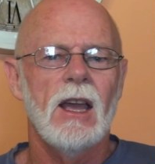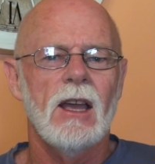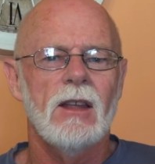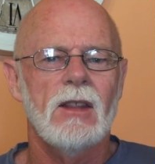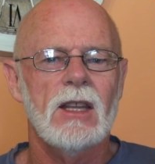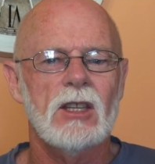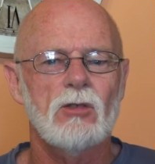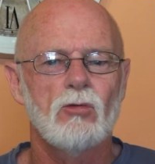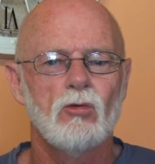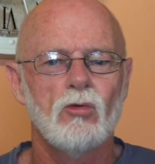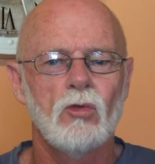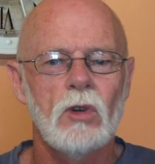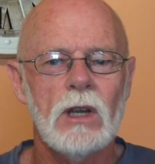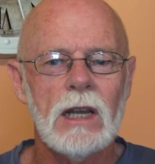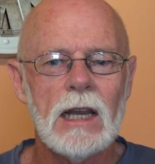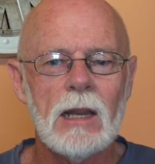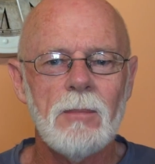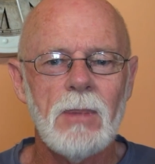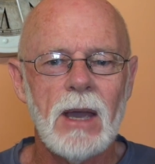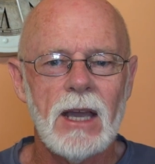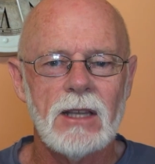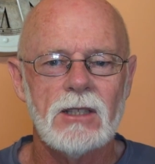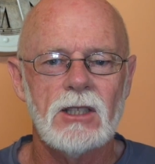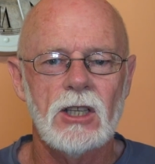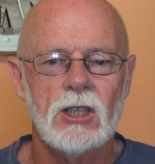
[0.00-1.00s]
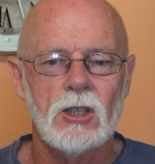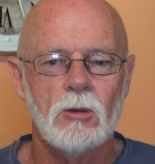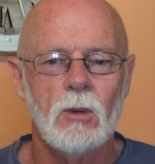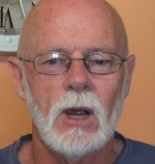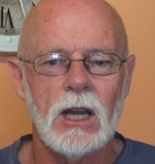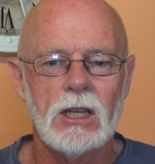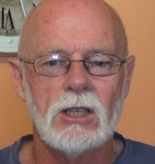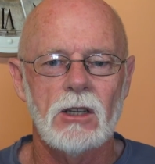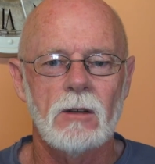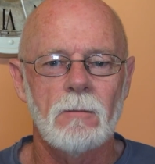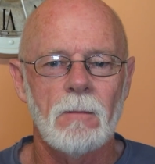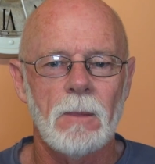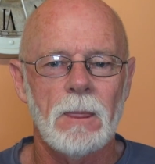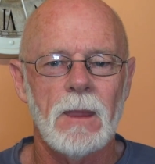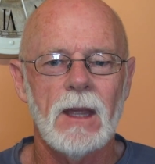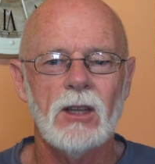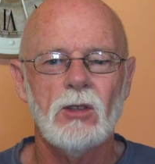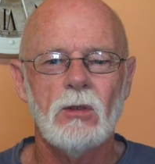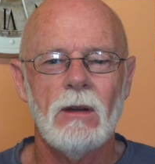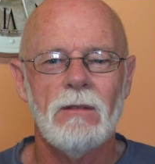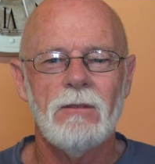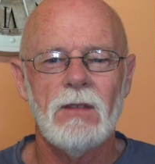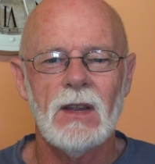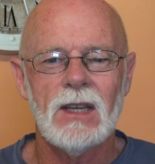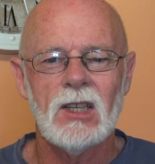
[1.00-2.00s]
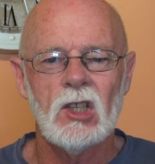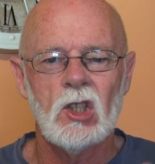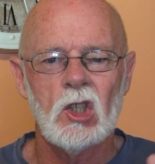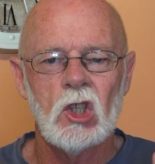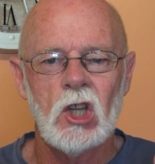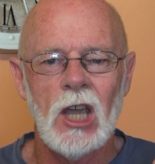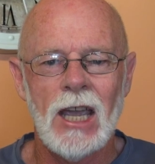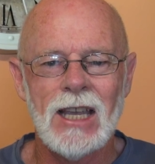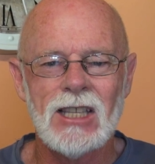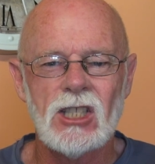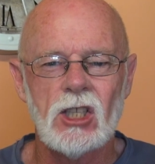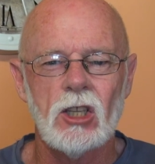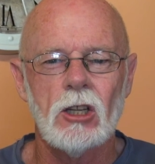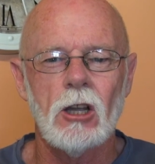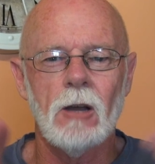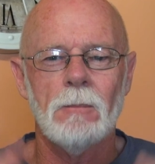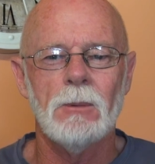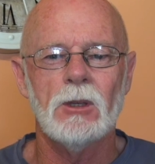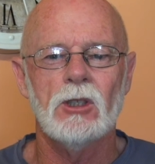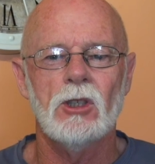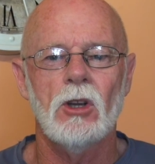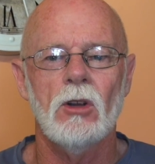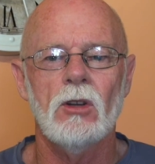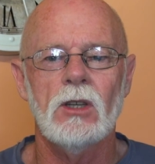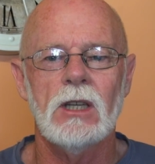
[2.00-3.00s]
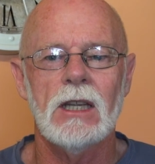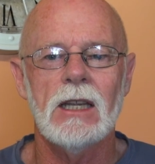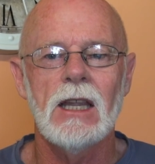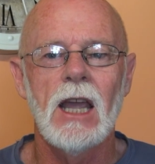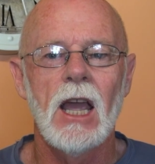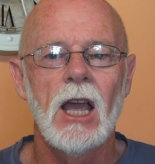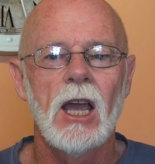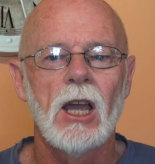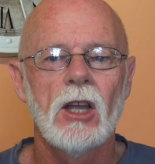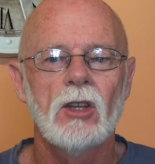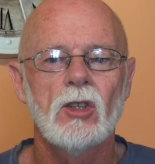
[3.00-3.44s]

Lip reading: really bad situation into a fantastic opportunity